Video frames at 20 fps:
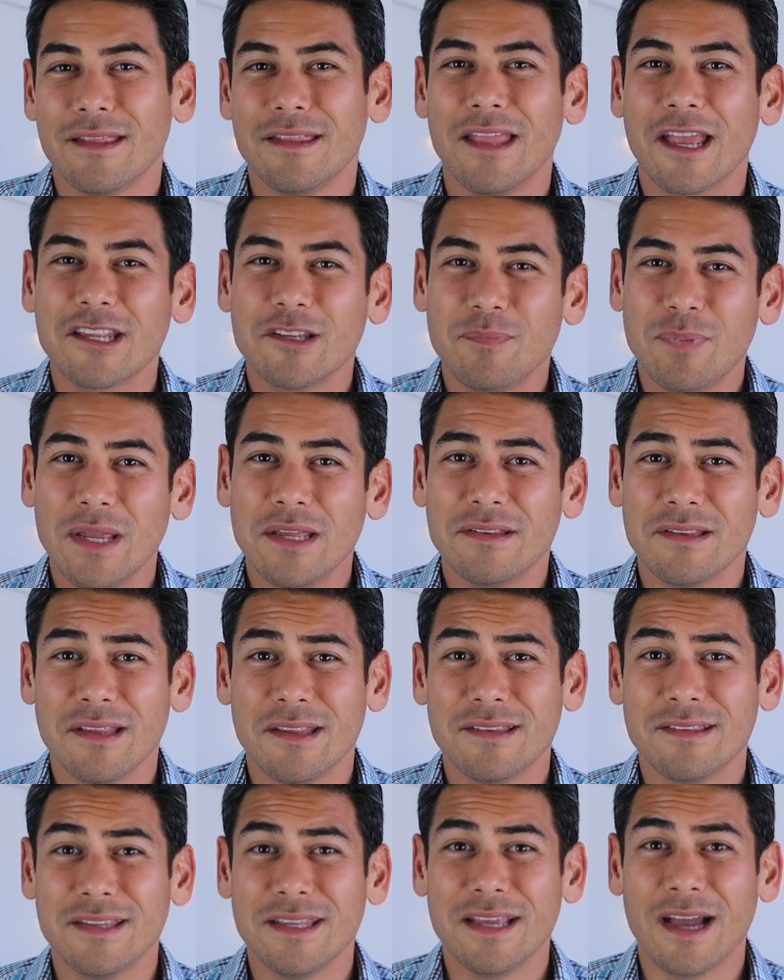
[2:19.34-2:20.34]
The next piece
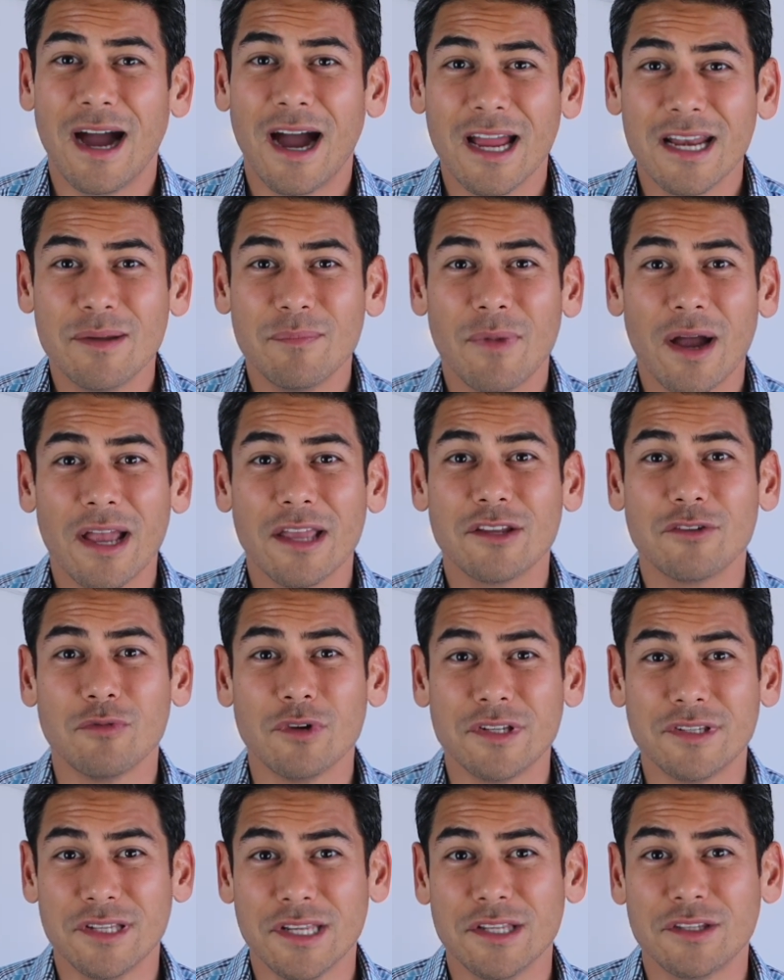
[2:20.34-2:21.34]
is the itemized
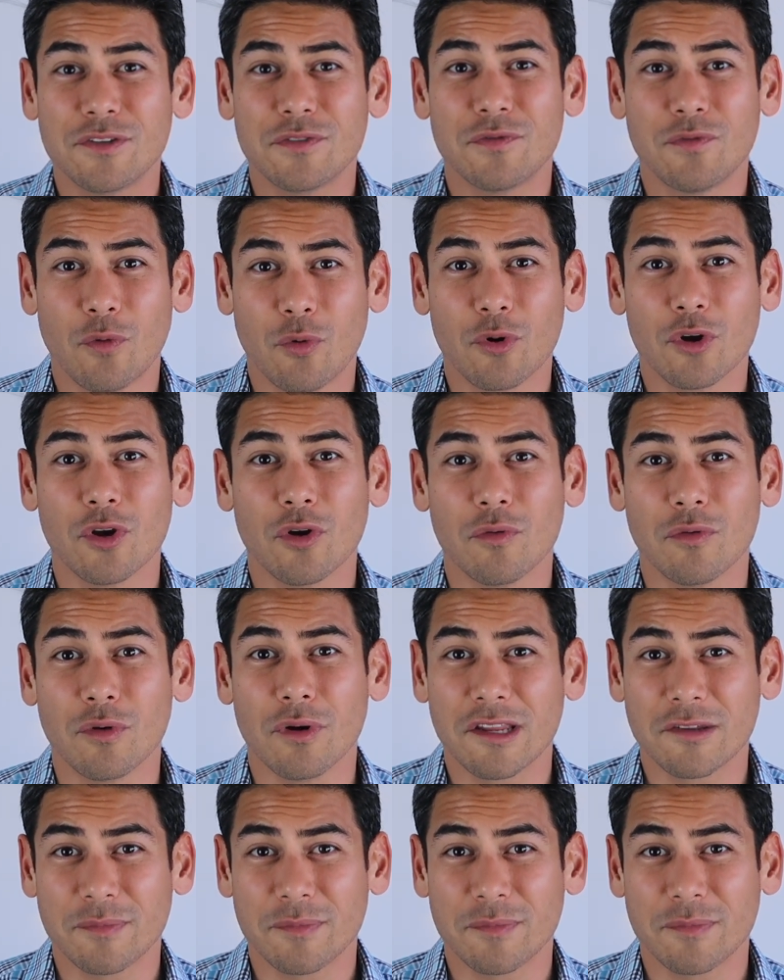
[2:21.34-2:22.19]
receipts for your